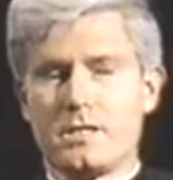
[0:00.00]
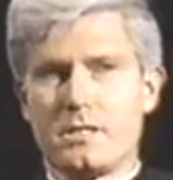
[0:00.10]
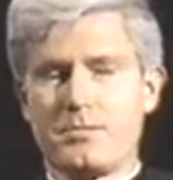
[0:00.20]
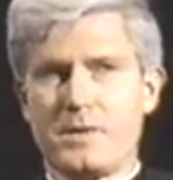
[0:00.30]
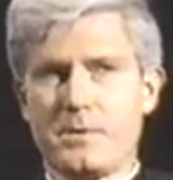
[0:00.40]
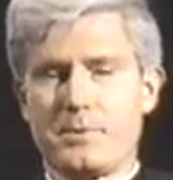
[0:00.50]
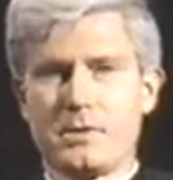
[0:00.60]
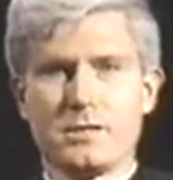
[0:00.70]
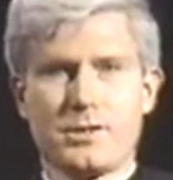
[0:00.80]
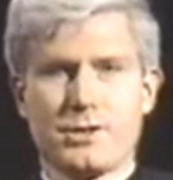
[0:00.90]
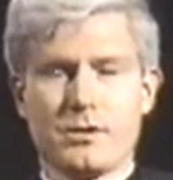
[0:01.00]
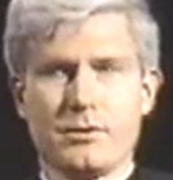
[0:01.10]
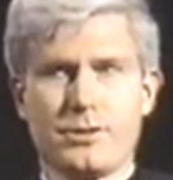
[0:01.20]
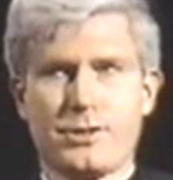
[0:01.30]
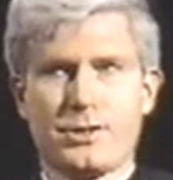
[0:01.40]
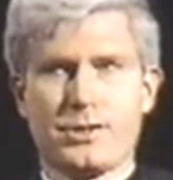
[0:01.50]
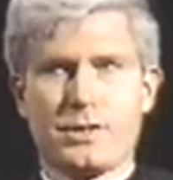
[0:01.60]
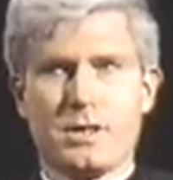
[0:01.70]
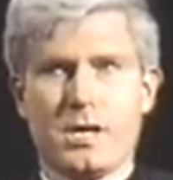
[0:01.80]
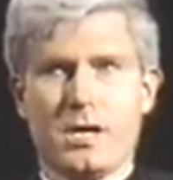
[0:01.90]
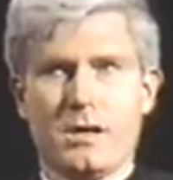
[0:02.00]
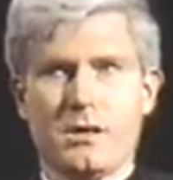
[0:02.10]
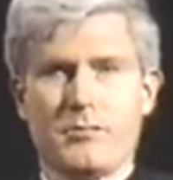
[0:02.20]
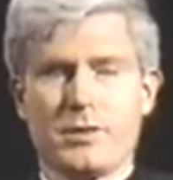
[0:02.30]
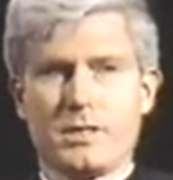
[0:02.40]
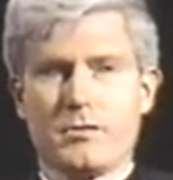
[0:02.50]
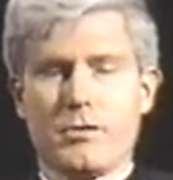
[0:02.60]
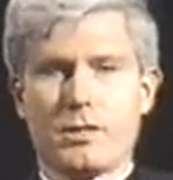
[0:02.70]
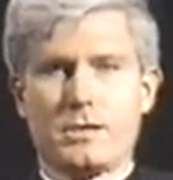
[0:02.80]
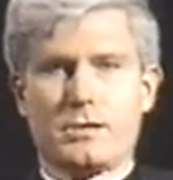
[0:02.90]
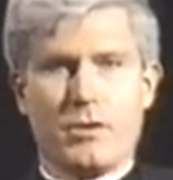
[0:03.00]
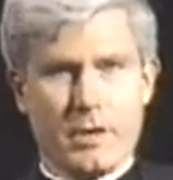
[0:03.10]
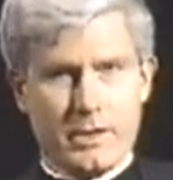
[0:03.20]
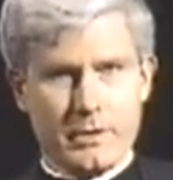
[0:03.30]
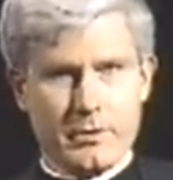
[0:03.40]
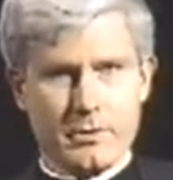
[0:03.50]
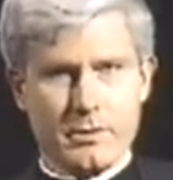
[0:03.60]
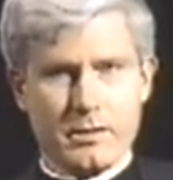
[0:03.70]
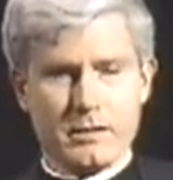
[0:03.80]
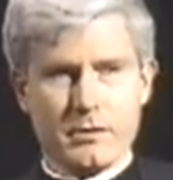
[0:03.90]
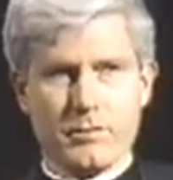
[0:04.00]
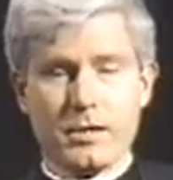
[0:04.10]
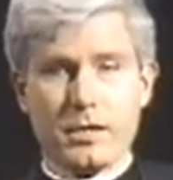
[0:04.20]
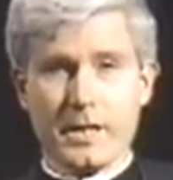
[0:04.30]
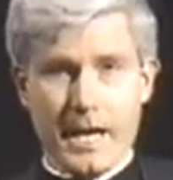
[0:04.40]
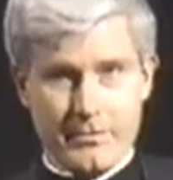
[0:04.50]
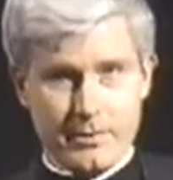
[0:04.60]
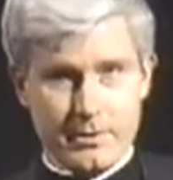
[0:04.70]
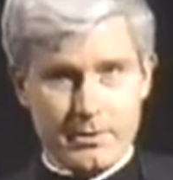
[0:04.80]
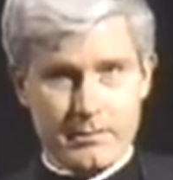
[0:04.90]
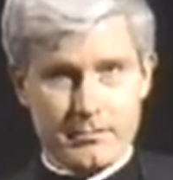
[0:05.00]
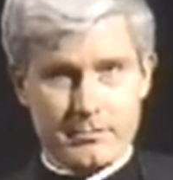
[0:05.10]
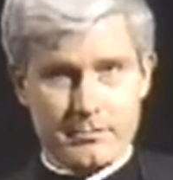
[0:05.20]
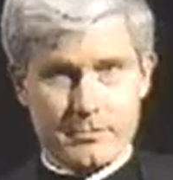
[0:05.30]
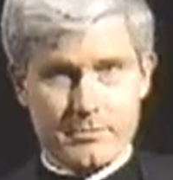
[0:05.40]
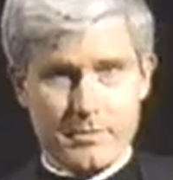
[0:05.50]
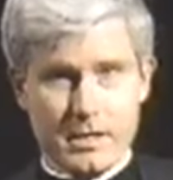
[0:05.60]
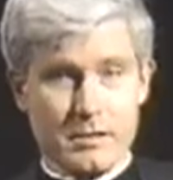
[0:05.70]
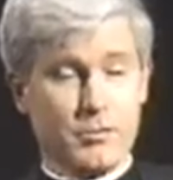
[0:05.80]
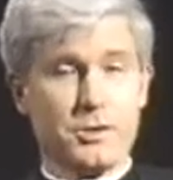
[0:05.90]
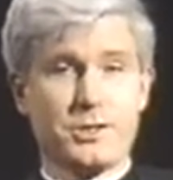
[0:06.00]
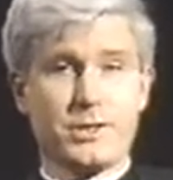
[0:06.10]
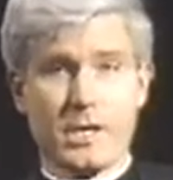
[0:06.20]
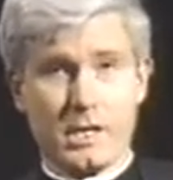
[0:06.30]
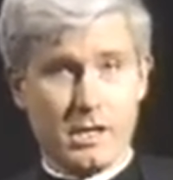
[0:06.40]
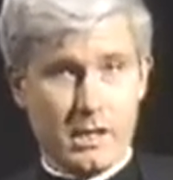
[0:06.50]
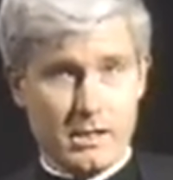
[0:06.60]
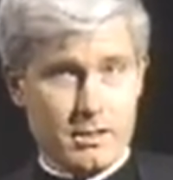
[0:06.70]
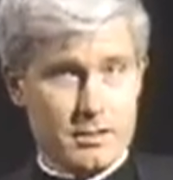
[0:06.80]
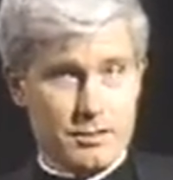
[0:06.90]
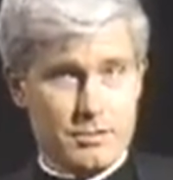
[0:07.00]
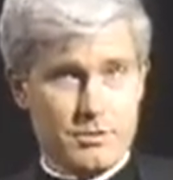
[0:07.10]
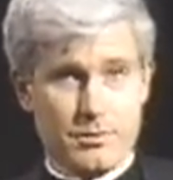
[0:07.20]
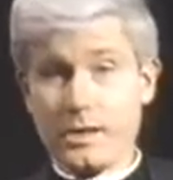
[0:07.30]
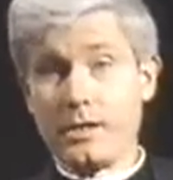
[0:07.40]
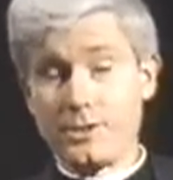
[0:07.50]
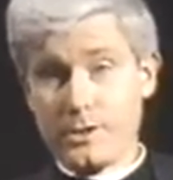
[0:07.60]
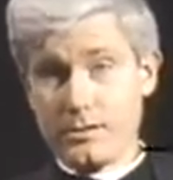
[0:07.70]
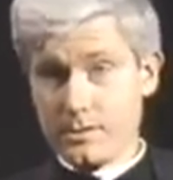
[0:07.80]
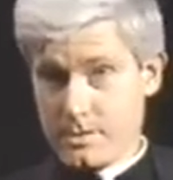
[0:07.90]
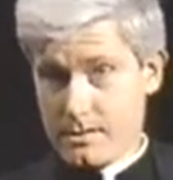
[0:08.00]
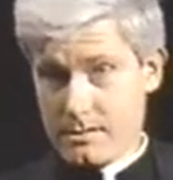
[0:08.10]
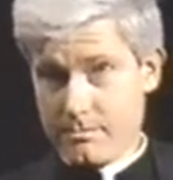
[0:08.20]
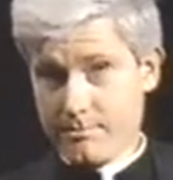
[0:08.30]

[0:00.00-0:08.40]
see people in the church, but they weren't talking, and they weren't laughing, and they weren't shaking hands or telling jokes.